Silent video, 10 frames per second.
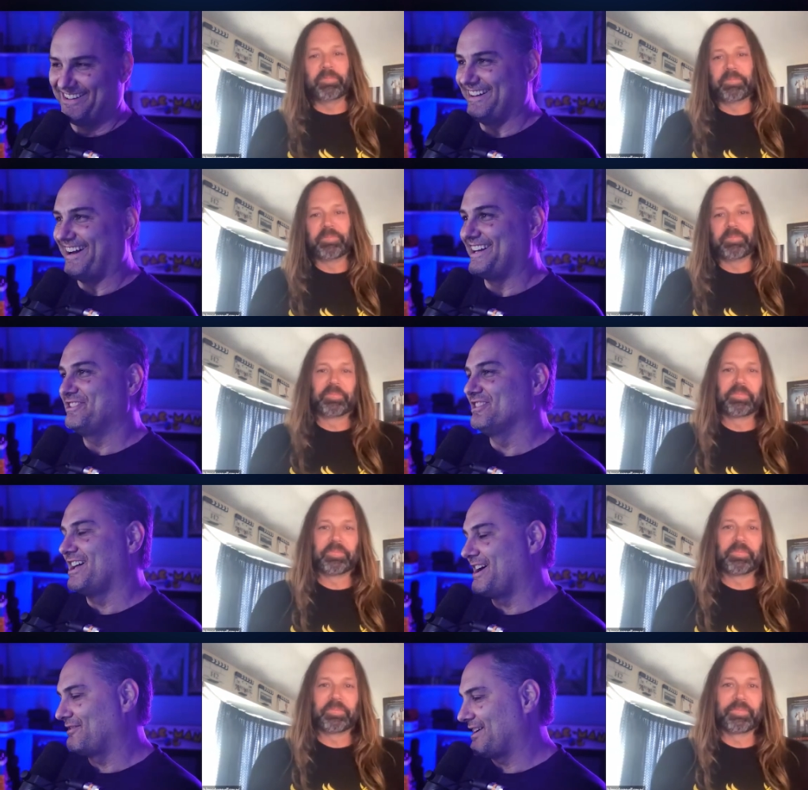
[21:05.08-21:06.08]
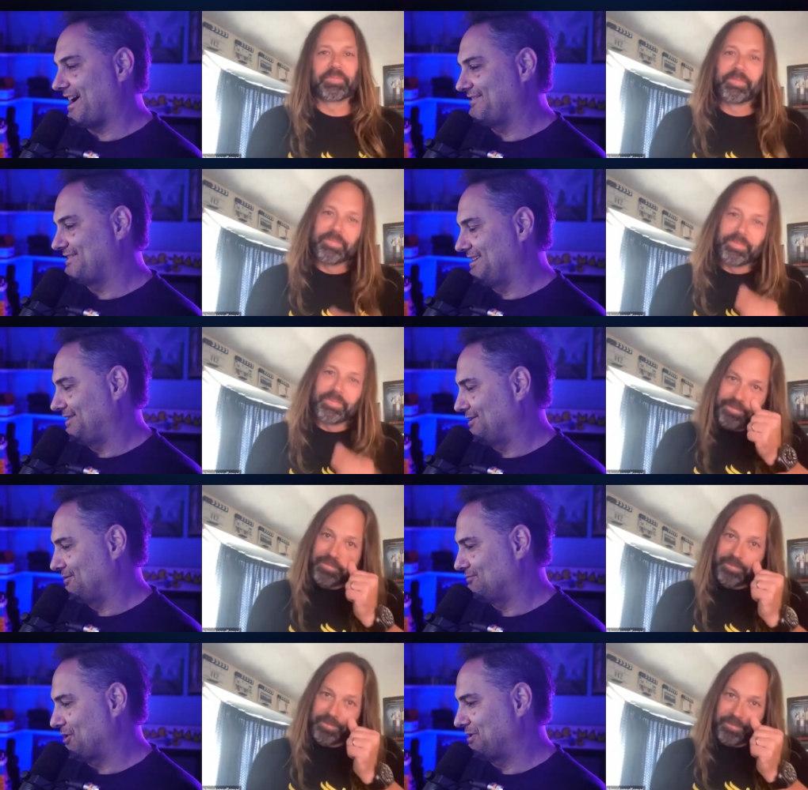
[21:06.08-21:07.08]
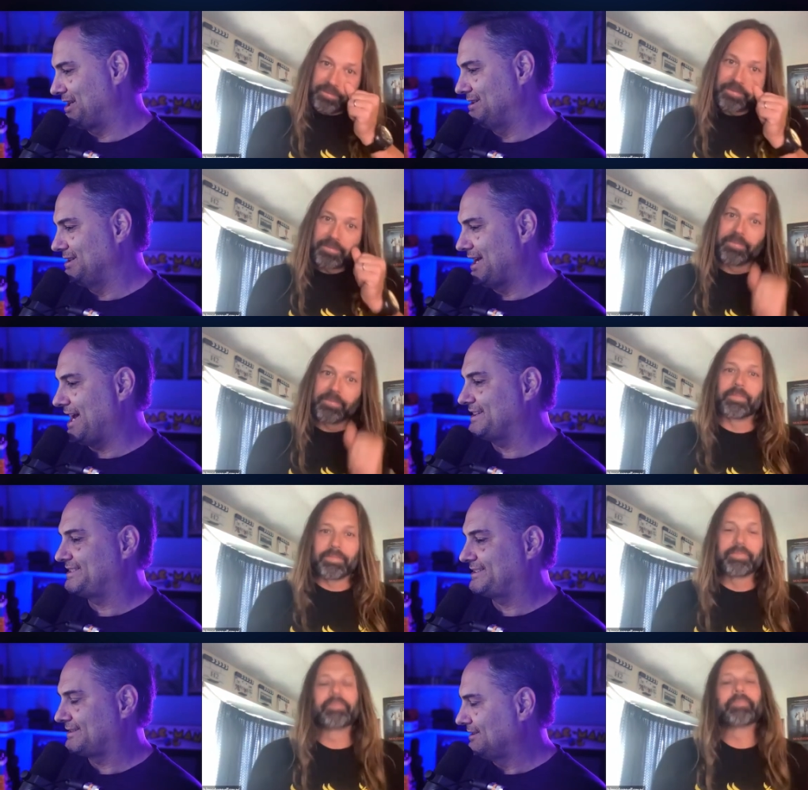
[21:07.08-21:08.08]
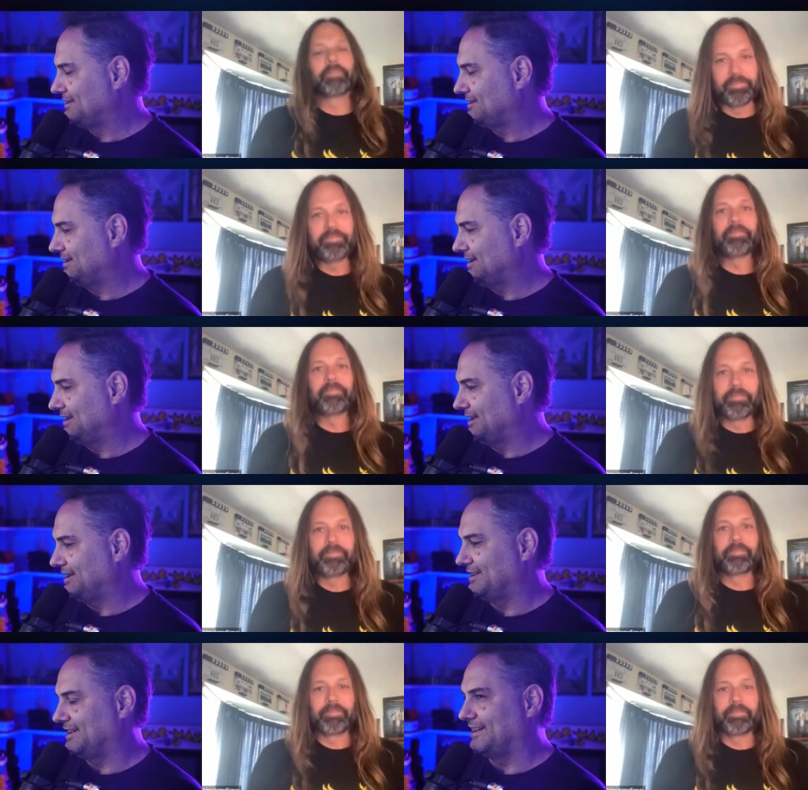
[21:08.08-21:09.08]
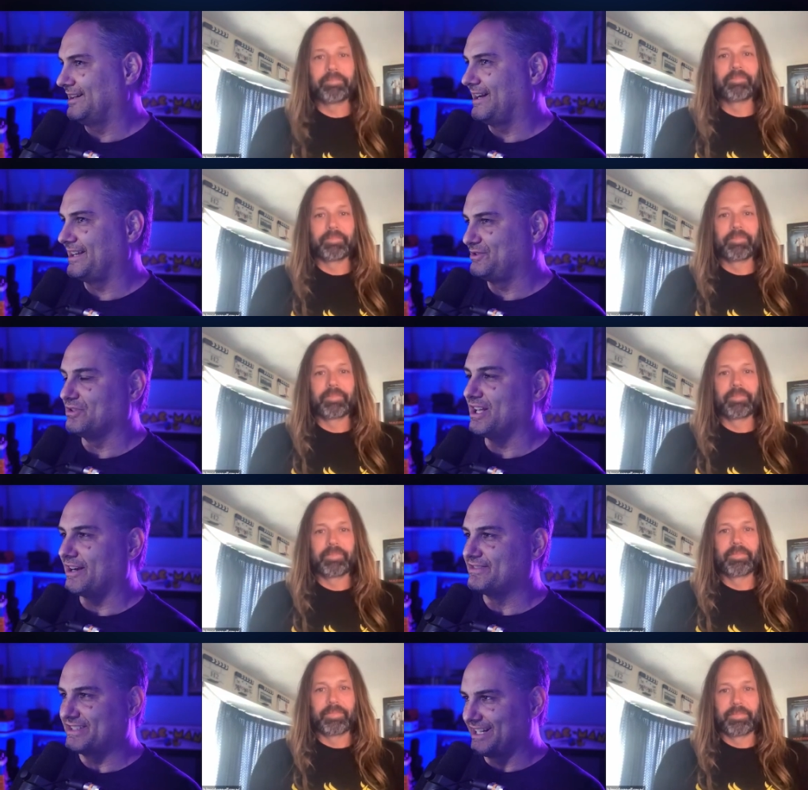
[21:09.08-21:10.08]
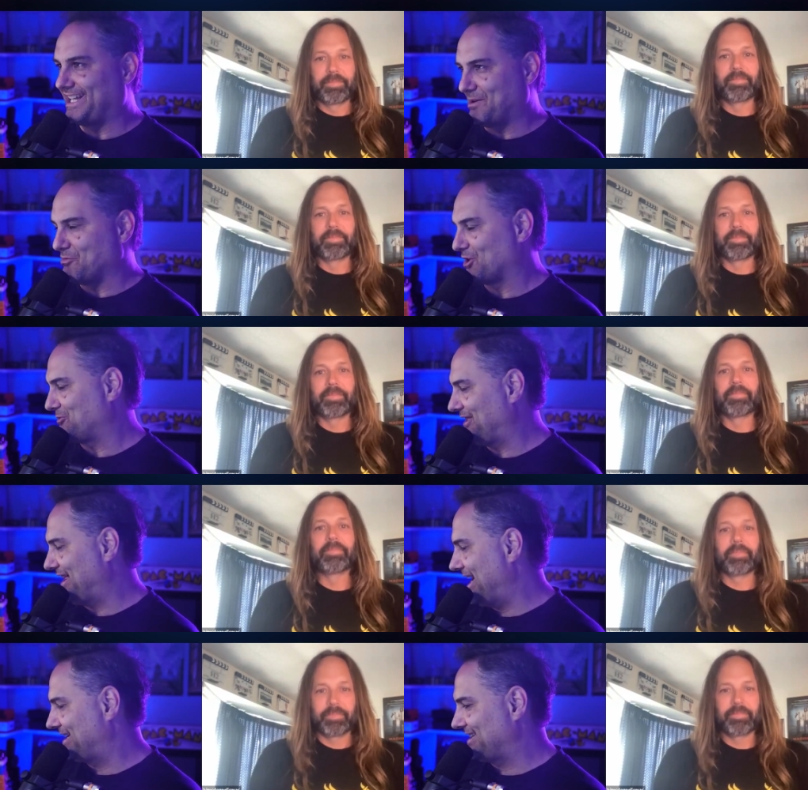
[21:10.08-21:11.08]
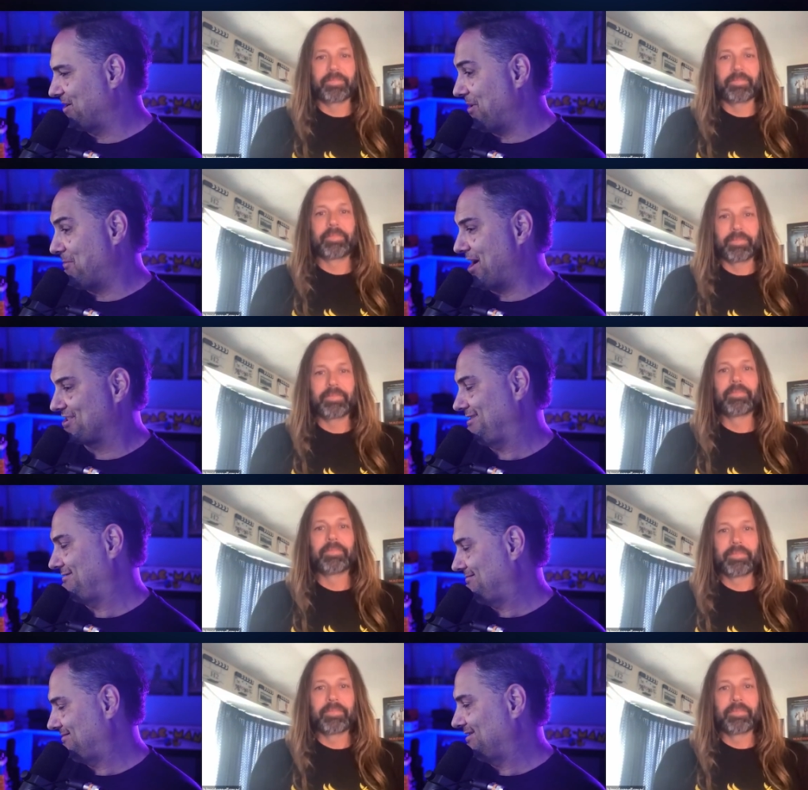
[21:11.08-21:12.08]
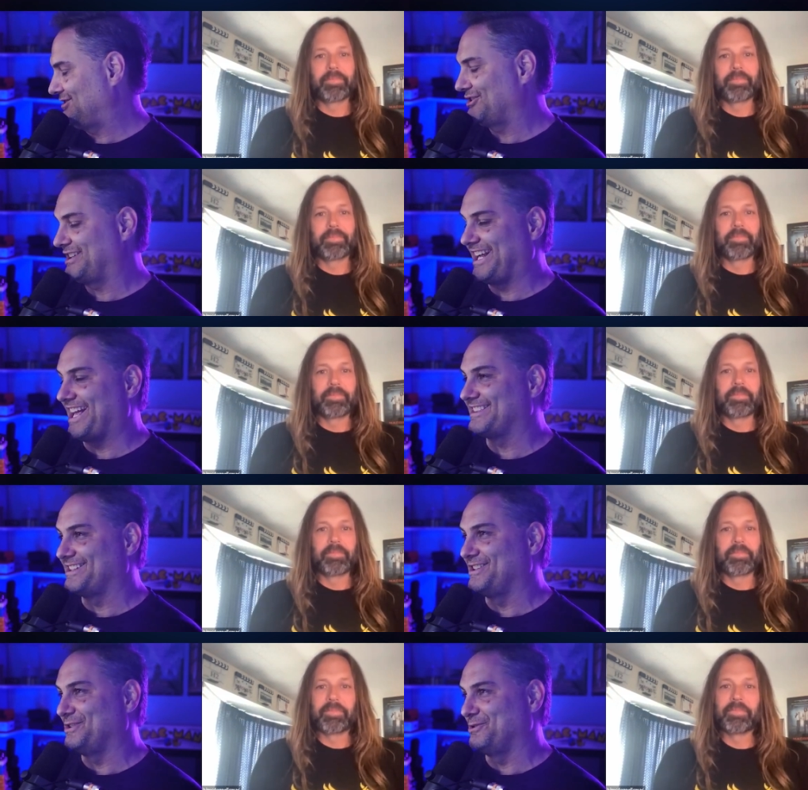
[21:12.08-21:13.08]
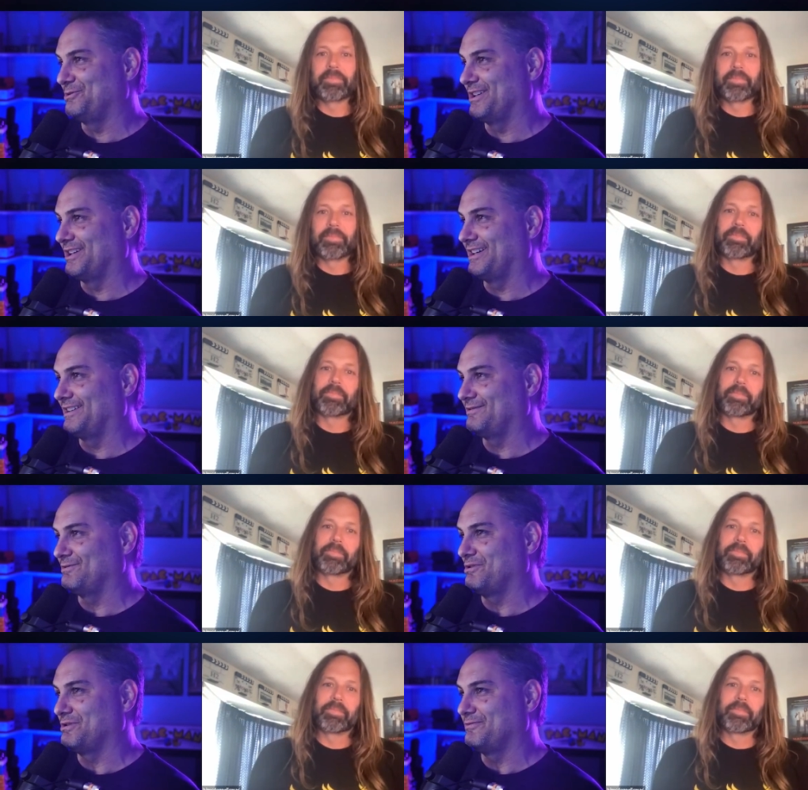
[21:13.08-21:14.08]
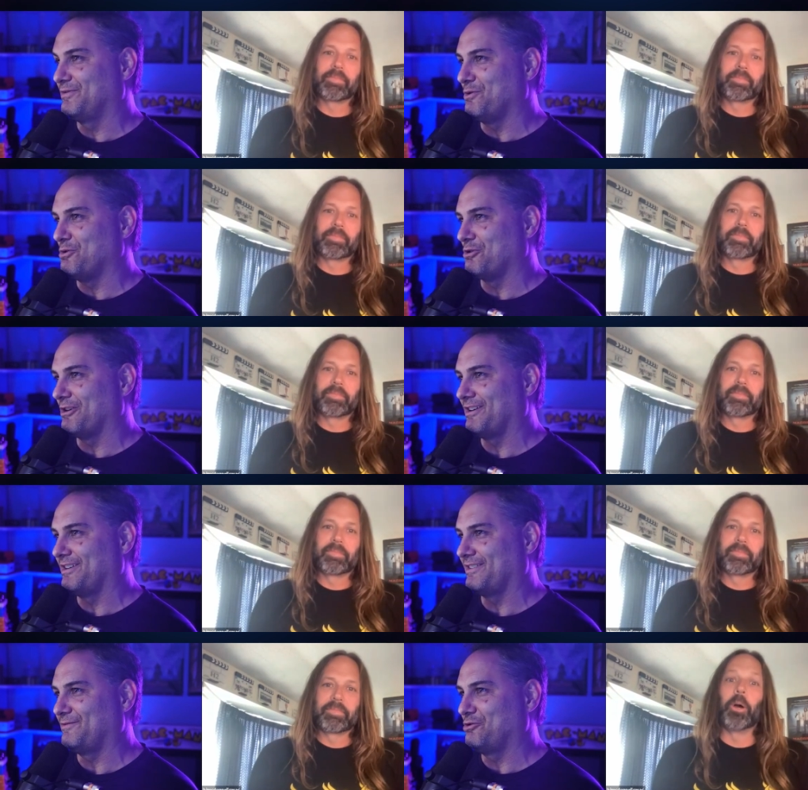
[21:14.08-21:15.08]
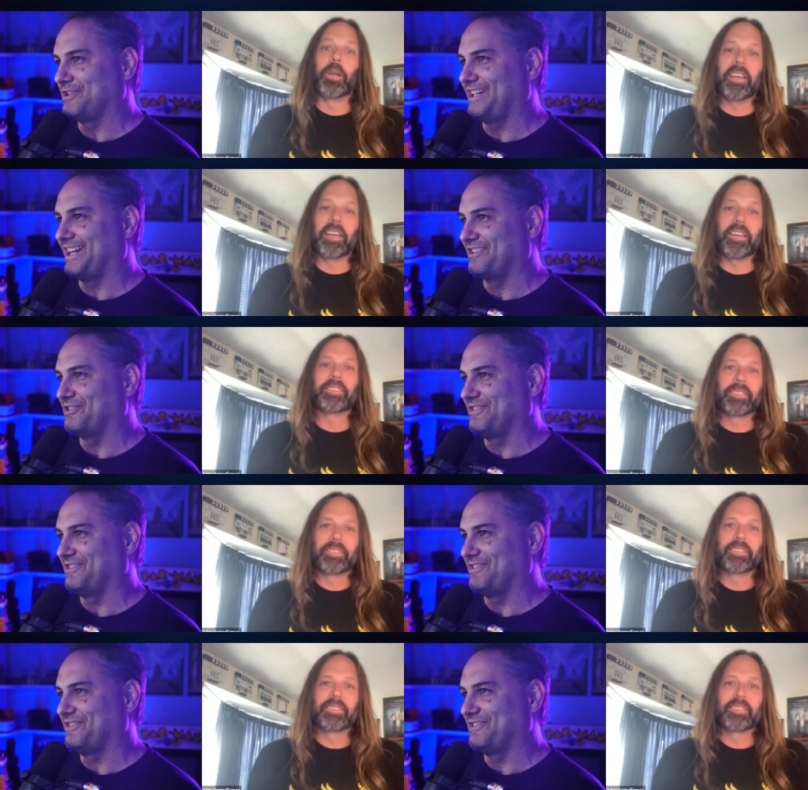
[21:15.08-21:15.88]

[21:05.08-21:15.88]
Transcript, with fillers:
Speaker 1: I, do a lot. I have the the Ronin S, and mm-hmm. uh, I do a lot of Steadicam work with that. Um, I'm actually looking at the new uh, Ronin Four 4D. Oh yeah, that.